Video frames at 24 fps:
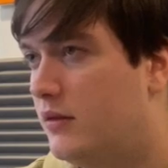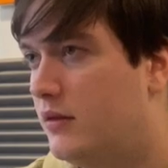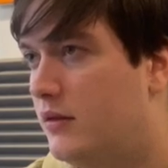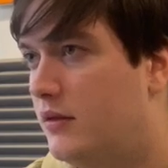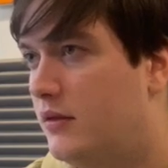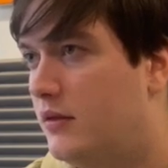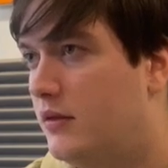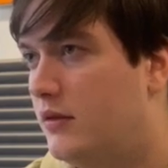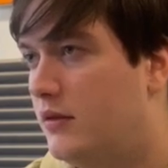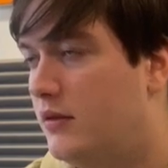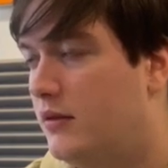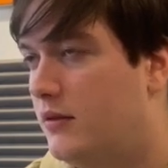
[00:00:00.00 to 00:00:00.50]

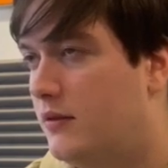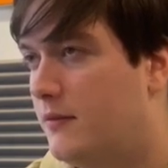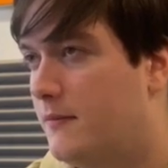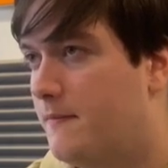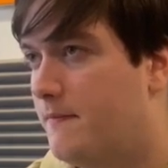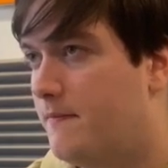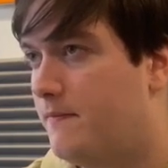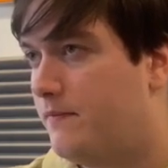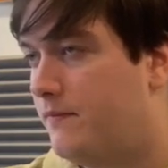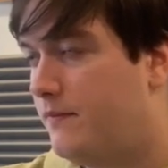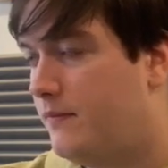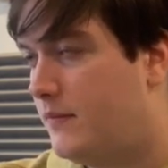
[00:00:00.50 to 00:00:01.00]

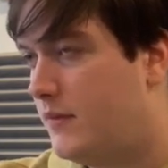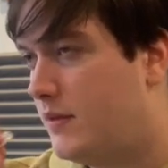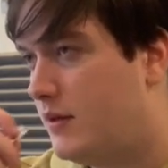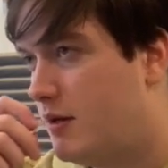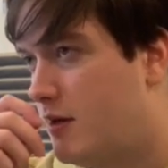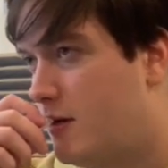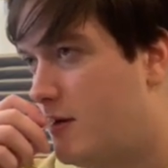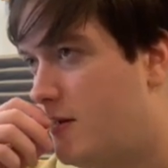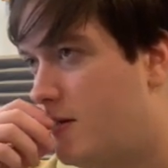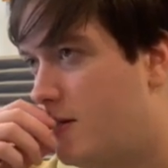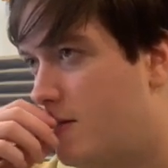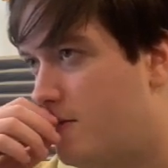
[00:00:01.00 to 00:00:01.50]

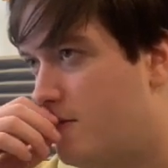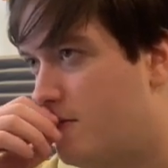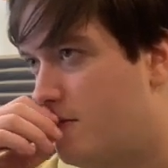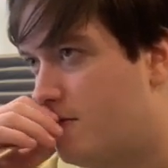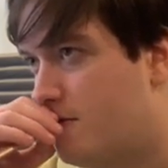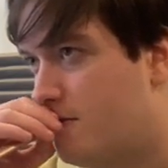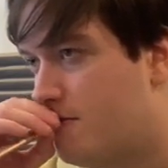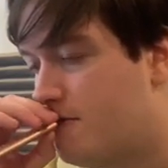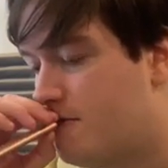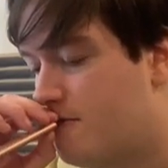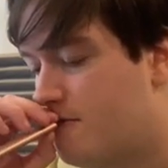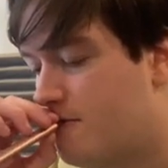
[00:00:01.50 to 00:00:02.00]

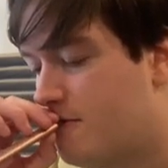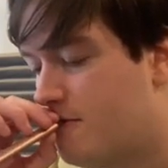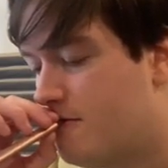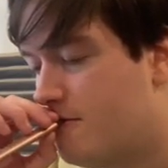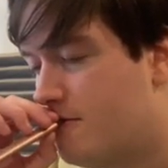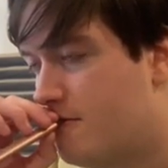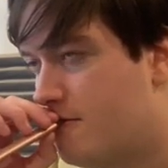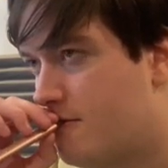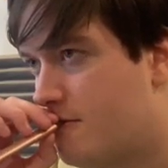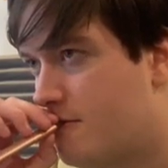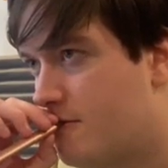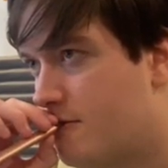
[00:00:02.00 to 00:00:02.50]

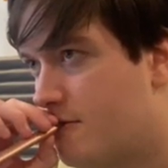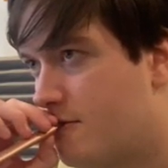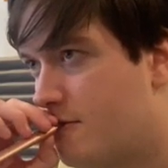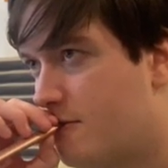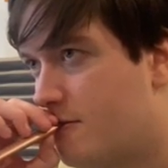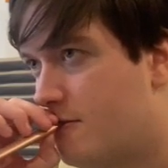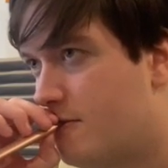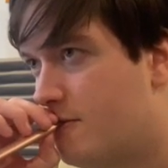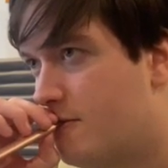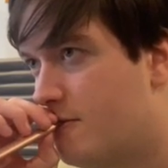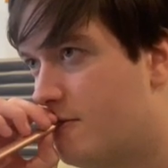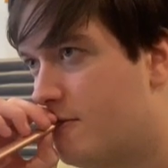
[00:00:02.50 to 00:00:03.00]

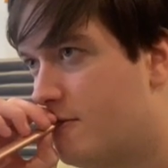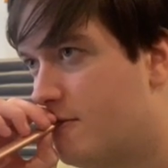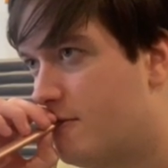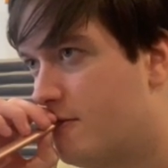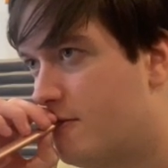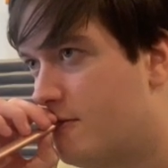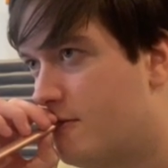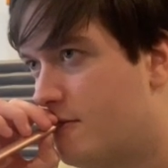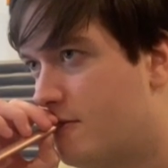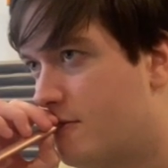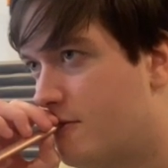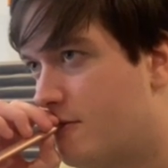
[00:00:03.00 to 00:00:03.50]

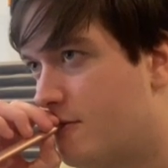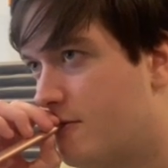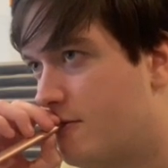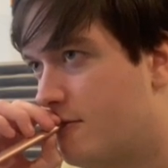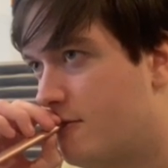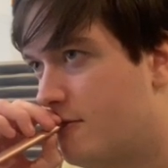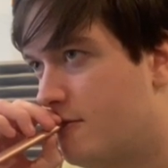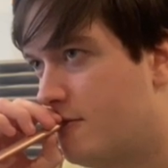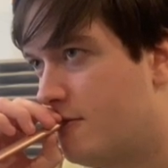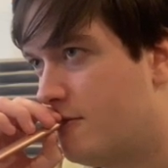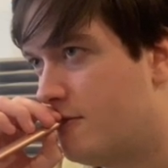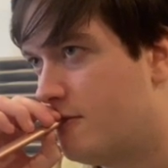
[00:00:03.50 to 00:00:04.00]

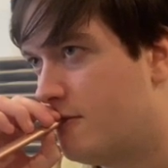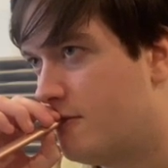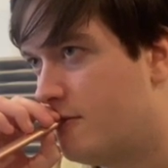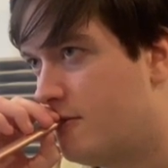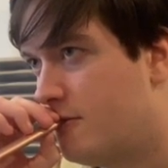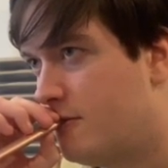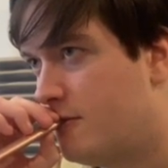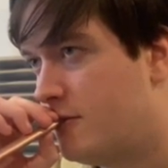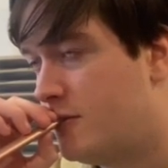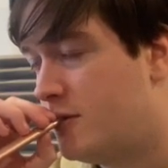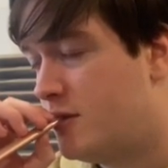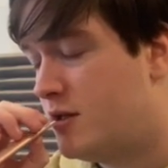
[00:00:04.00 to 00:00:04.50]

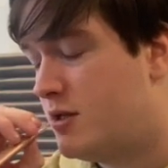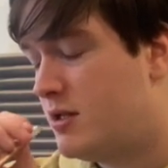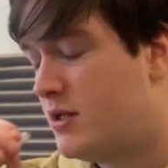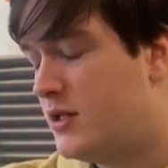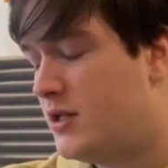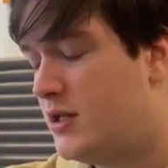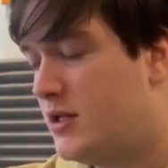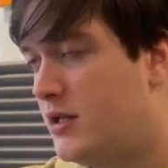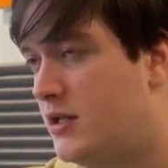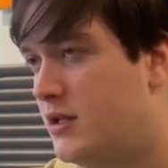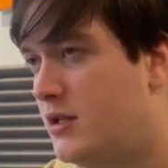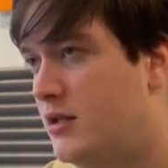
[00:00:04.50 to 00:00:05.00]

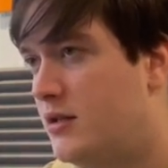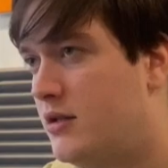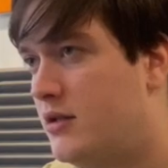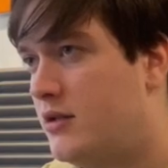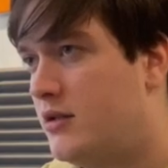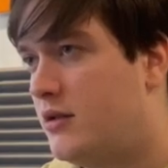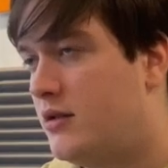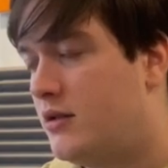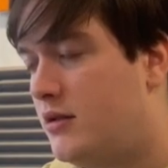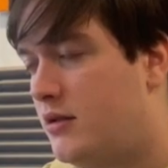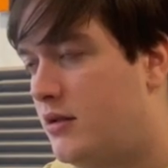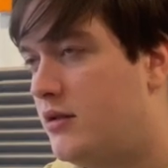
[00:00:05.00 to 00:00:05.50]

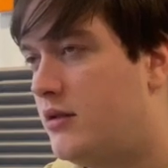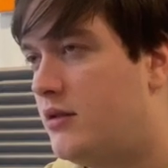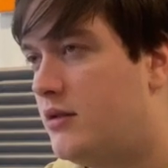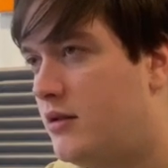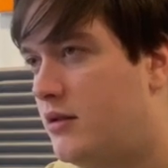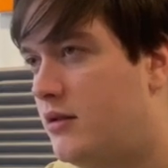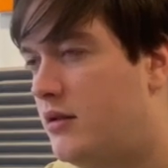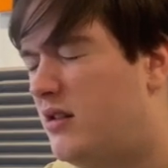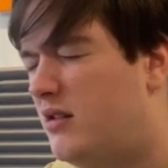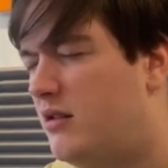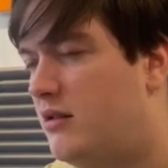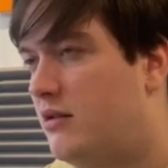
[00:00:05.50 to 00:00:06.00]

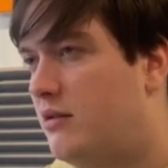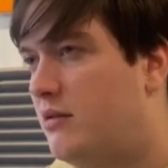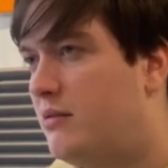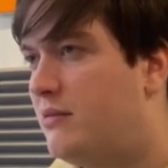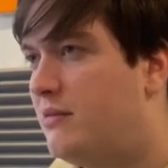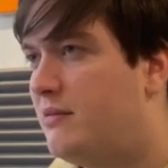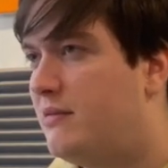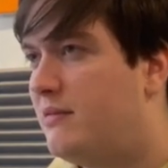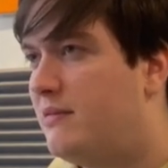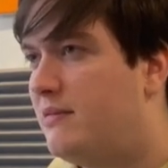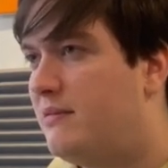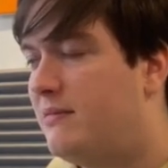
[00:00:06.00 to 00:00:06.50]

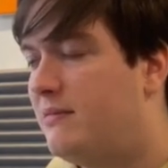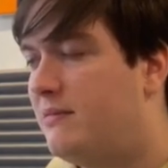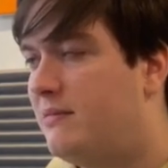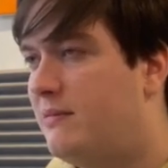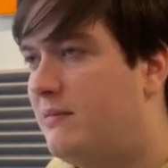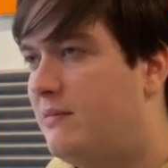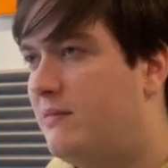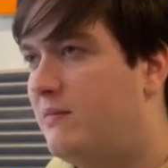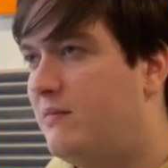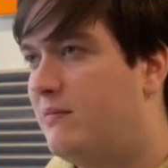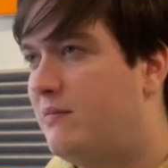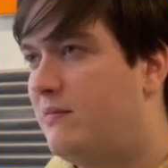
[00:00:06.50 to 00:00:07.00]

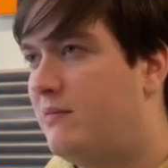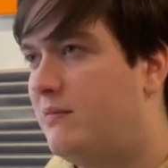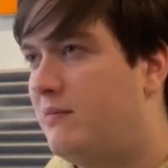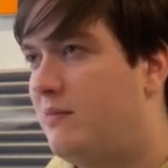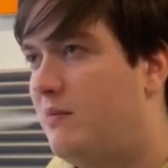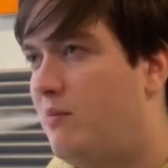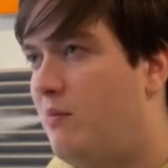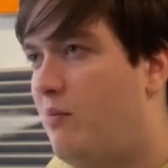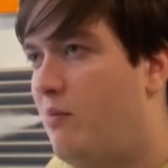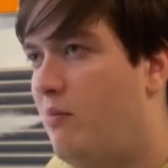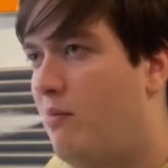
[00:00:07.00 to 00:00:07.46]
No words are spoken by the person on screen.